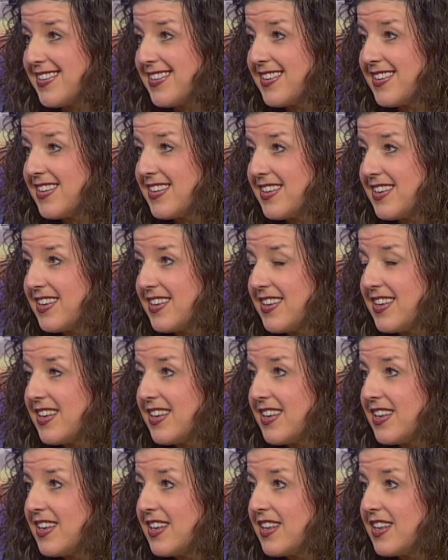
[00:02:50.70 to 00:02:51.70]
question, do you
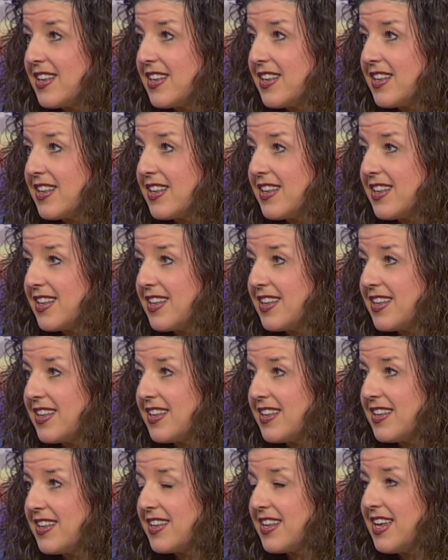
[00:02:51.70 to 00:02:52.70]
think they might take another
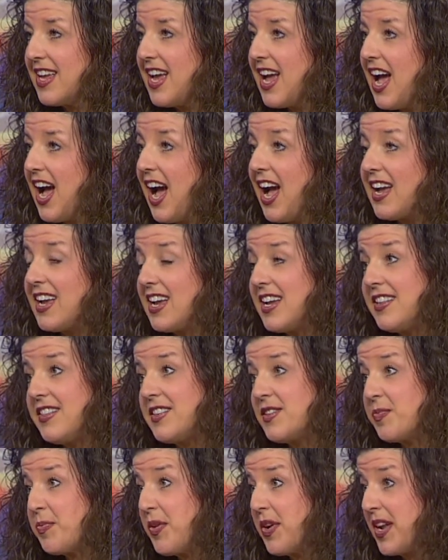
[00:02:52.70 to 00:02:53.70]
vote? at
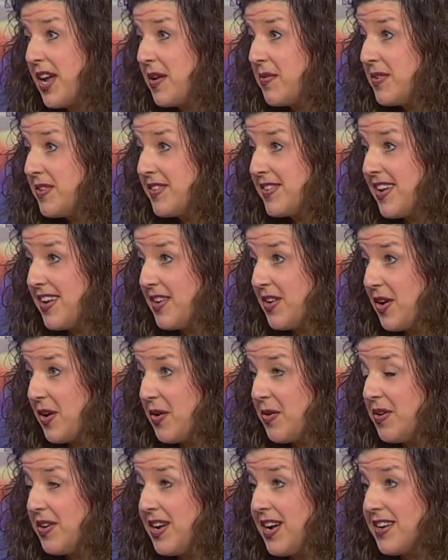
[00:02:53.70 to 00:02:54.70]
this point, I would say
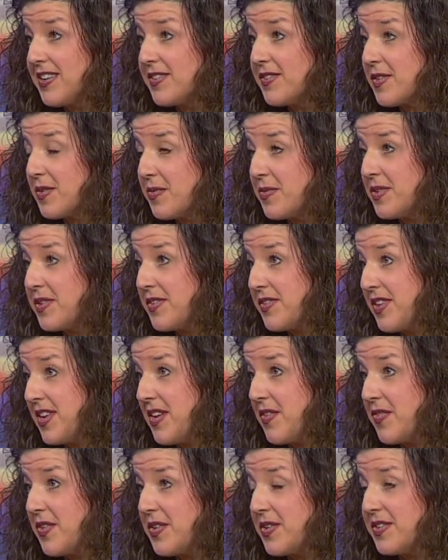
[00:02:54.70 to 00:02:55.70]
no. Uh, so we're
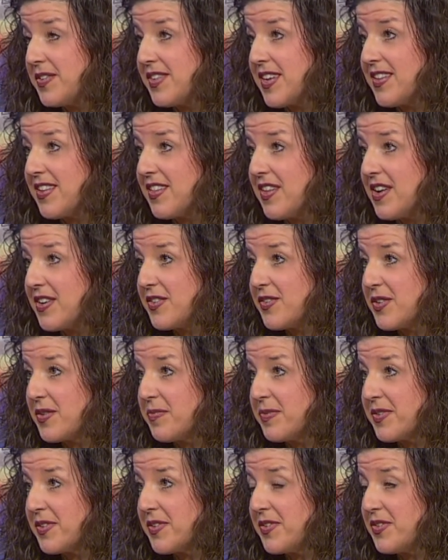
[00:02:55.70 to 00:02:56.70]
staying focused on the
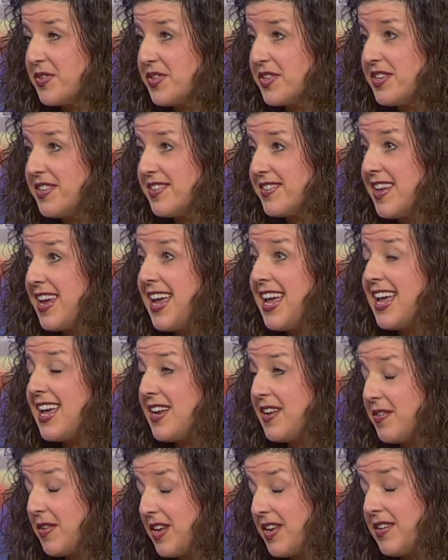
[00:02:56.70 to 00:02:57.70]
long-term solutions
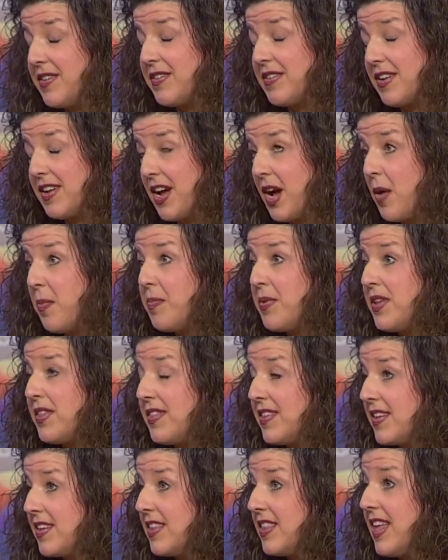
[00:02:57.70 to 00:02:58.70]
and, and
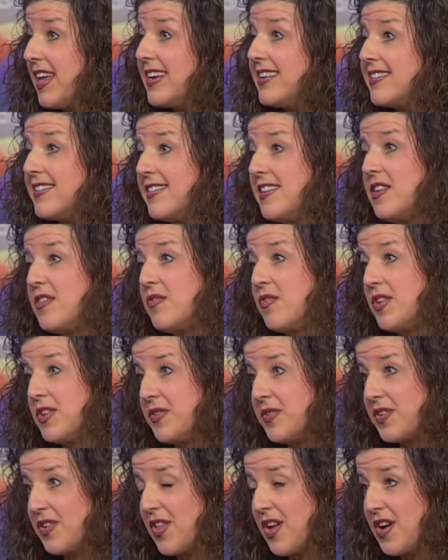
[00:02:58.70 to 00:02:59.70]
helping the legacy of
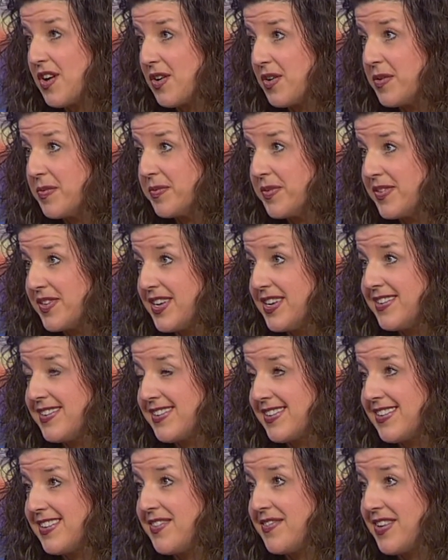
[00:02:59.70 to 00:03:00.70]
Frederick Law Olmsted
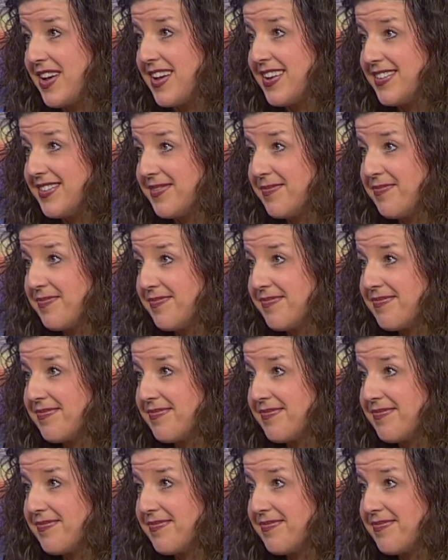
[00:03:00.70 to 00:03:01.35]
to live on. And